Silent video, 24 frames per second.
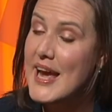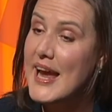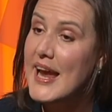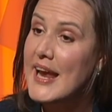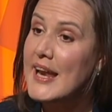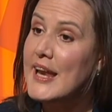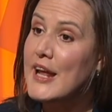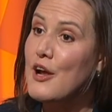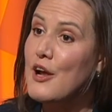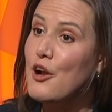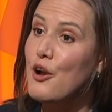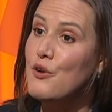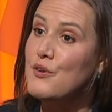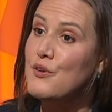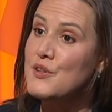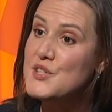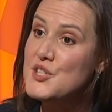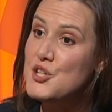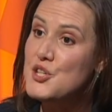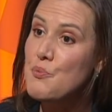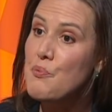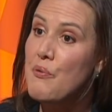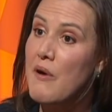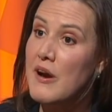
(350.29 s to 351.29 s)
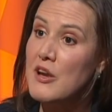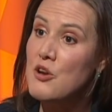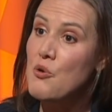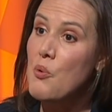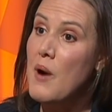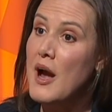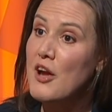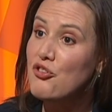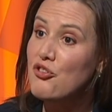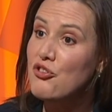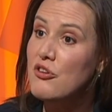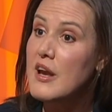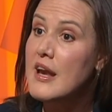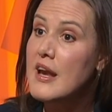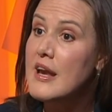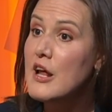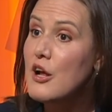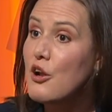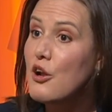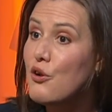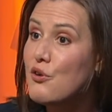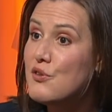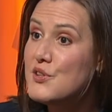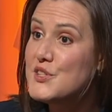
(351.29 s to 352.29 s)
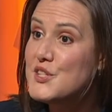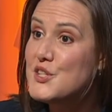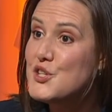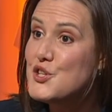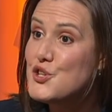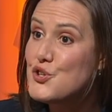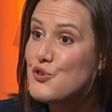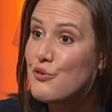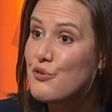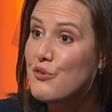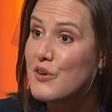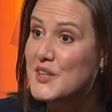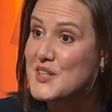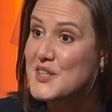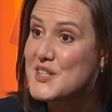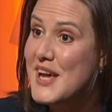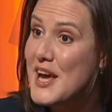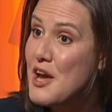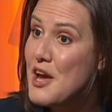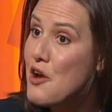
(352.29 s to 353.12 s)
It includes superannuation, it includes insurance.